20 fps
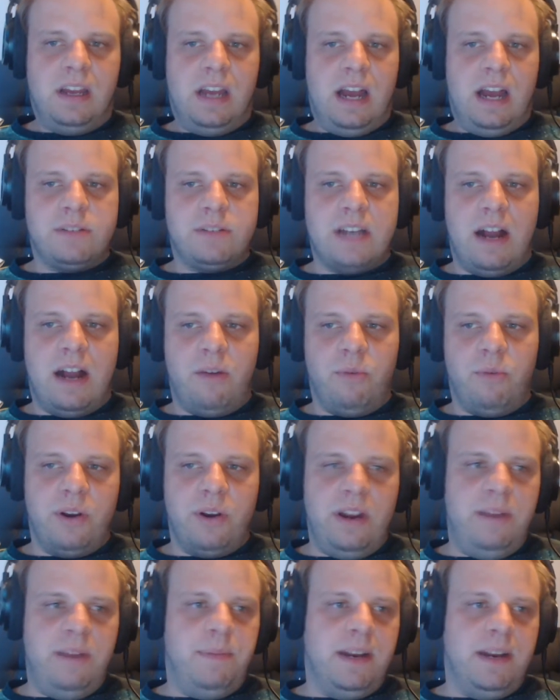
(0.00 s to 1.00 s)
I was not
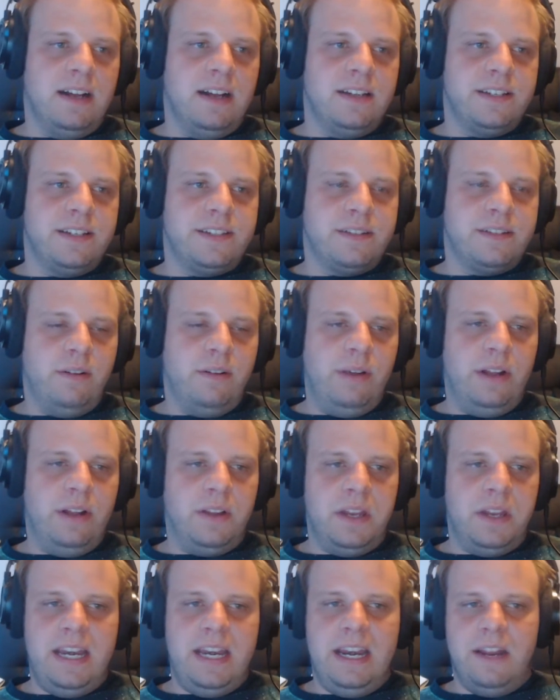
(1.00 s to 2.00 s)
worried because we
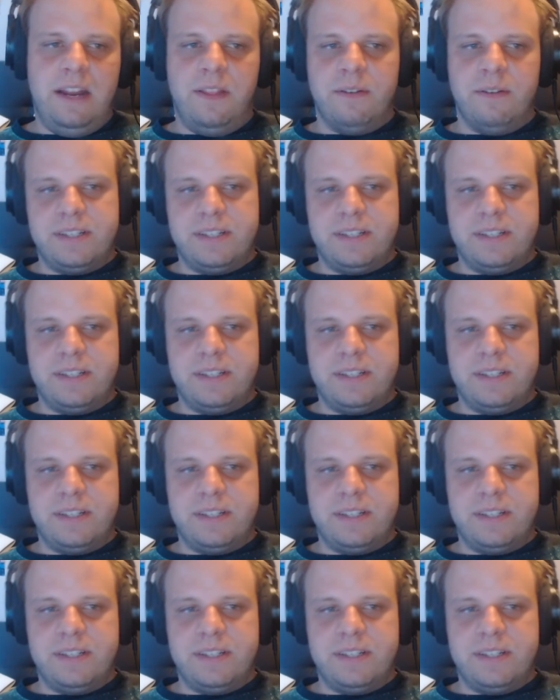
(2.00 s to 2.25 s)
only needed the